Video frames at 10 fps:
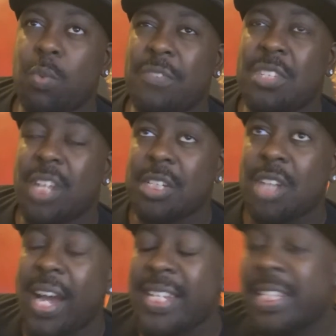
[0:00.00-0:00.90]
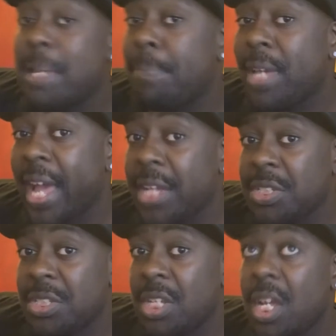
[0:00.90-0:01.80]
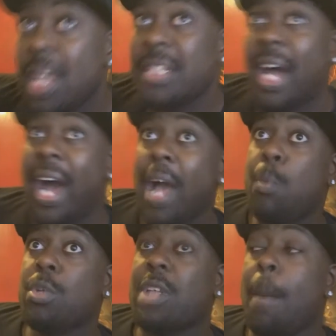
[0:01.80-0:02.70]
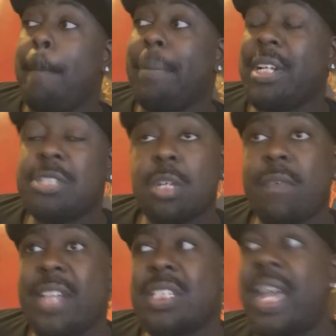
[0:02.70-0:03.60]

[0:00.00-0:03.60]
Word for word: with such high D P S that I would obliterate